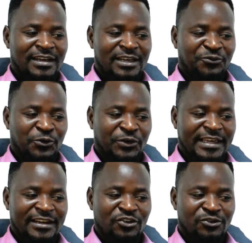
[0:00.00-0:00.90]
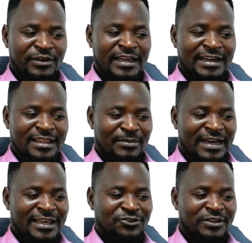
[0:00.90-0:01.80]
If you're keen, you're looking at the
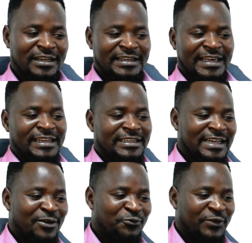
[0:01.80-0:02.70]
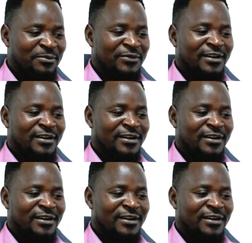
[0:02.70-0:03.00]
market on the daily time frame.